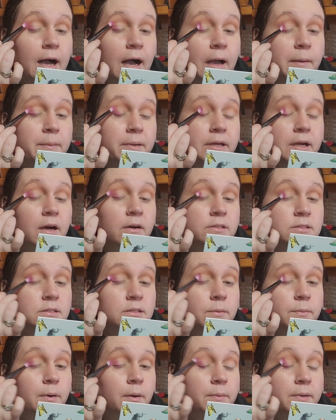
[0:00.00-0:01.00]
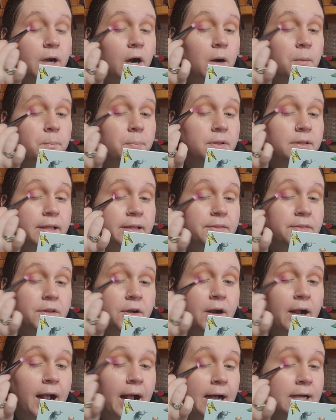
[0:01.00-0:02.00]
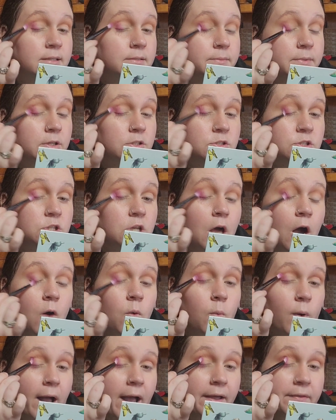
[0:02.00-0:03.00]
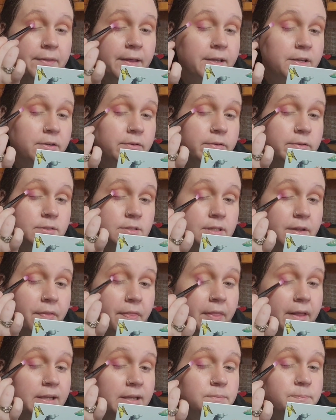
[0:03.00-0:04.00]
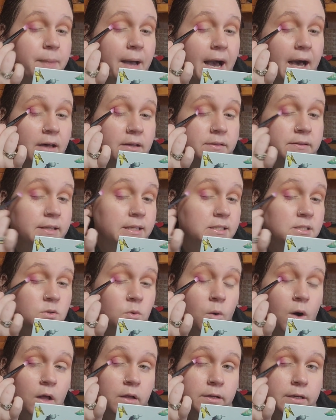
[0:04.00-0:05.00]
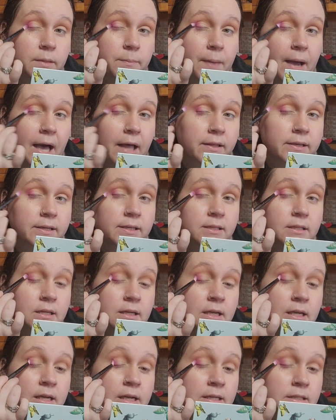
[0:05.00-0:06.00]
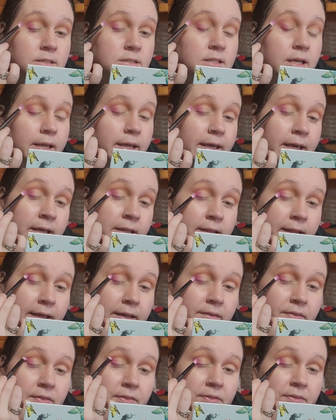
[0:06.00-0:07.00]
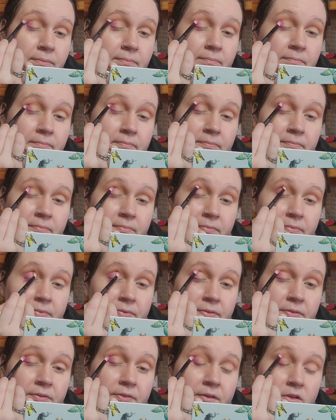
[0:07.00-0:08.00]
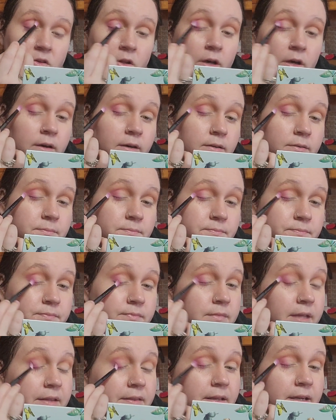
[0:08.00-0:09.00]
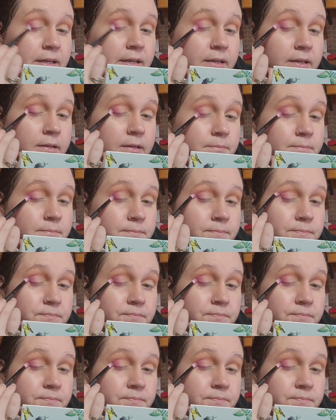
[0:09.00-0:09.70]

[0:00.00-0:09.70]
I mean, they probably are, but like there's no way they used this quality palette to get like the look that they did.